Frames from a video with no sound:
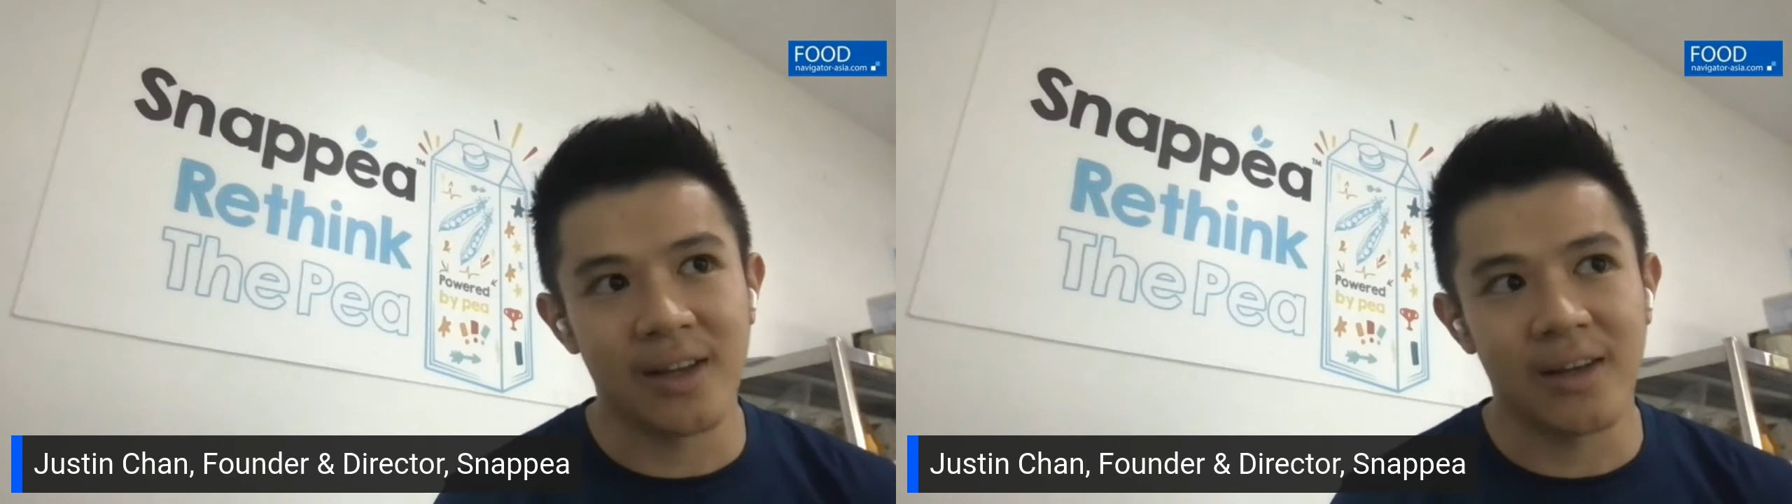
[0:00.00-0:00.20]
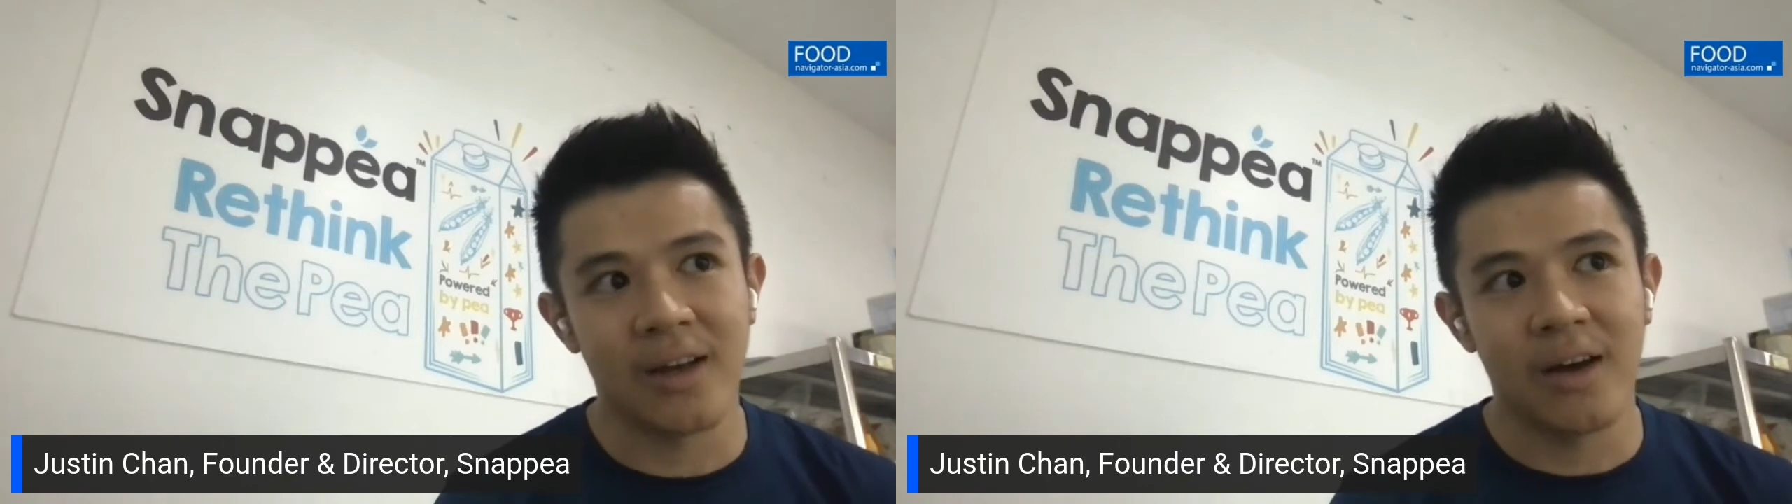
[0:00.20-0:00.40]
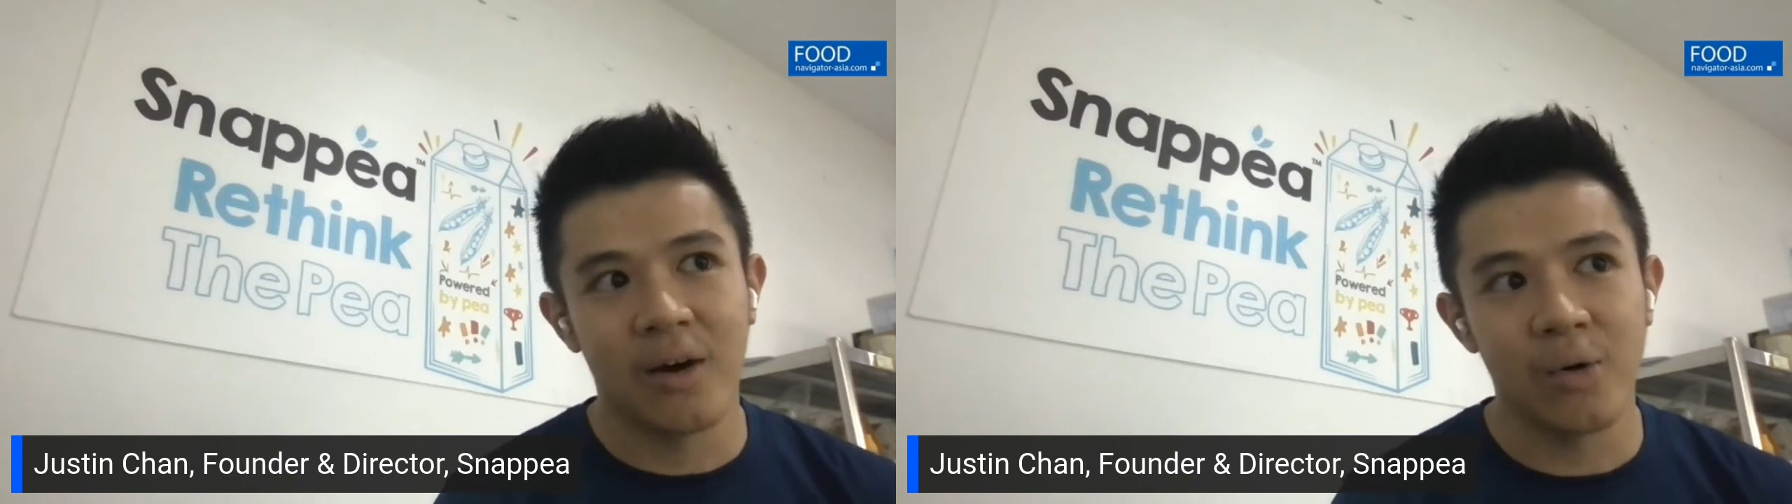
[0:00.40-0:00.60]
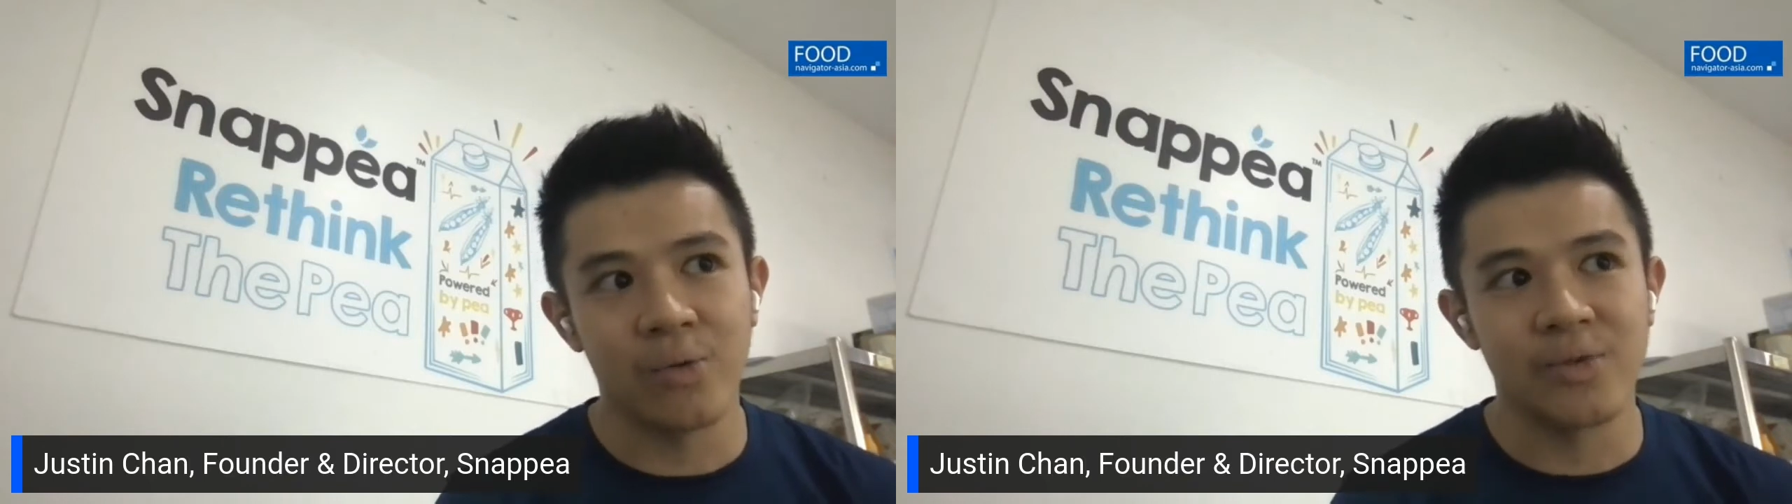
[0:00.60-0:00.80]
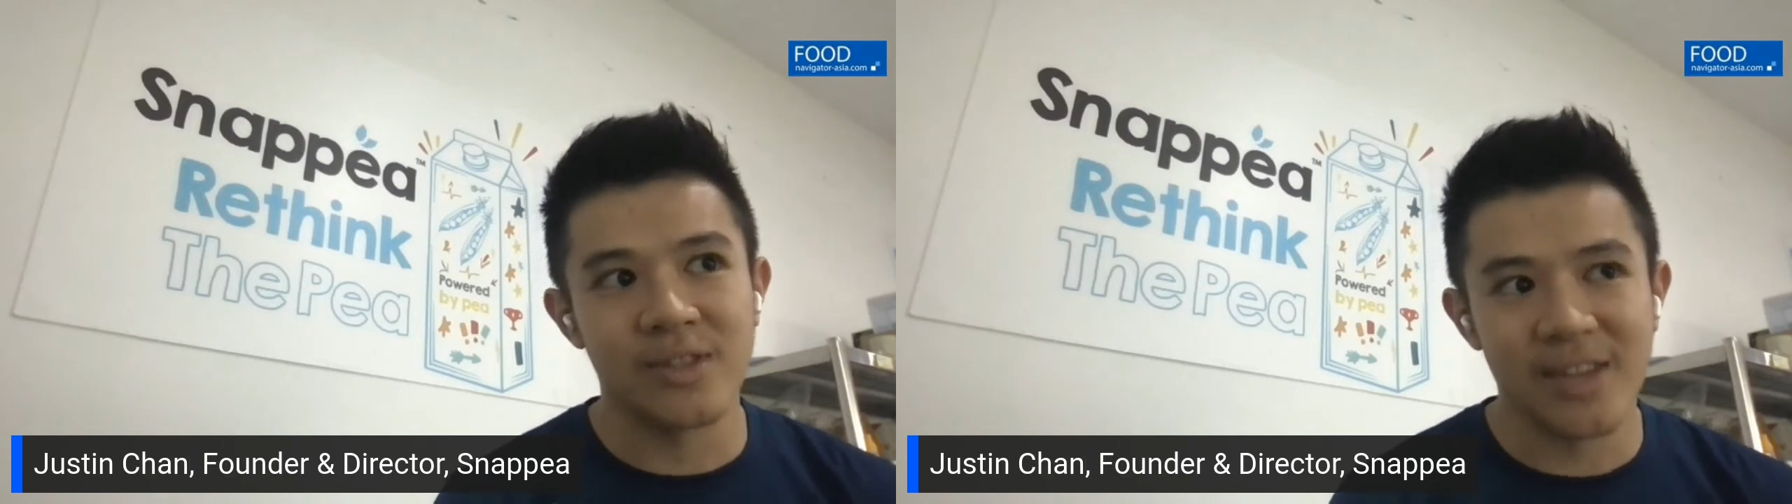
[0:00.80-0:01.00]
that,
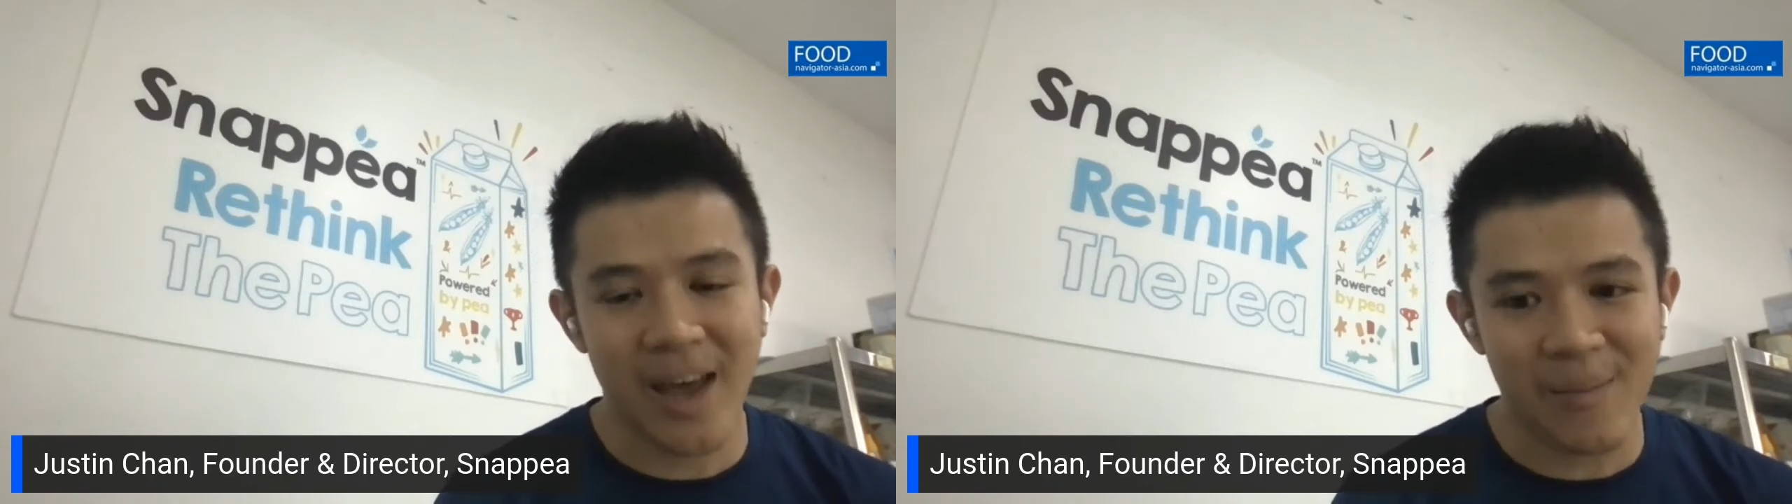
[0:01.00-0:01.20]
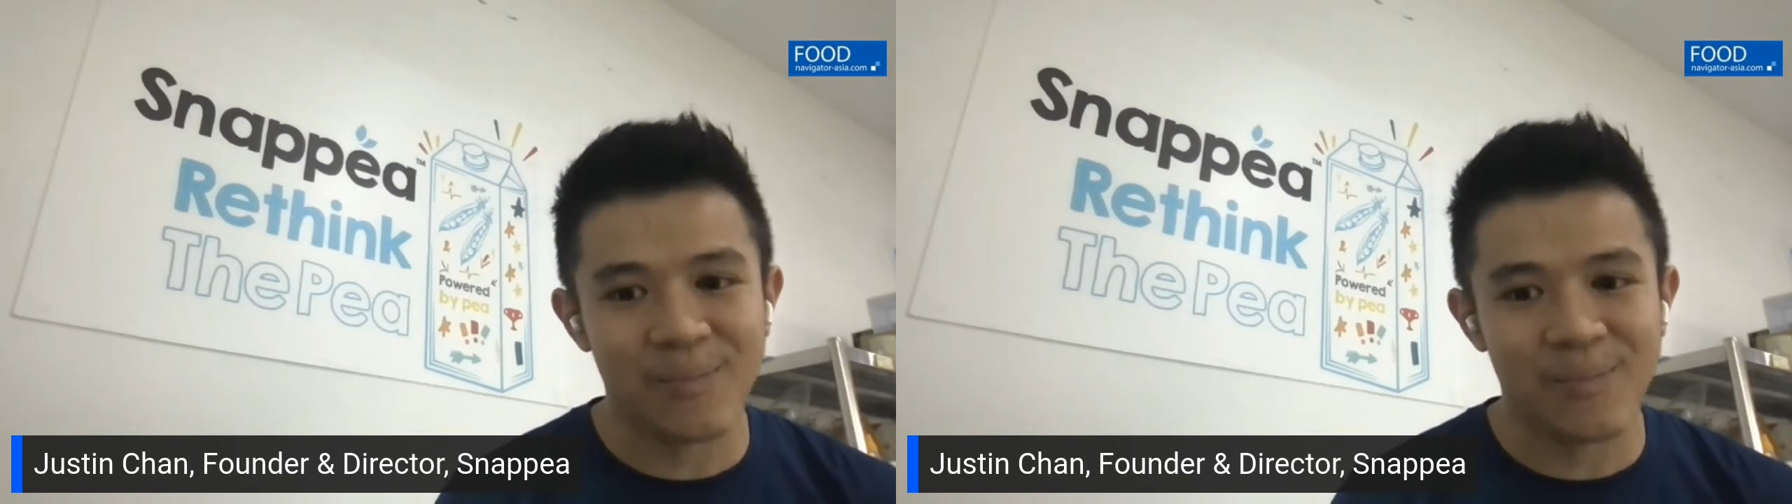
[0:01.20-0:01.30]
Snap,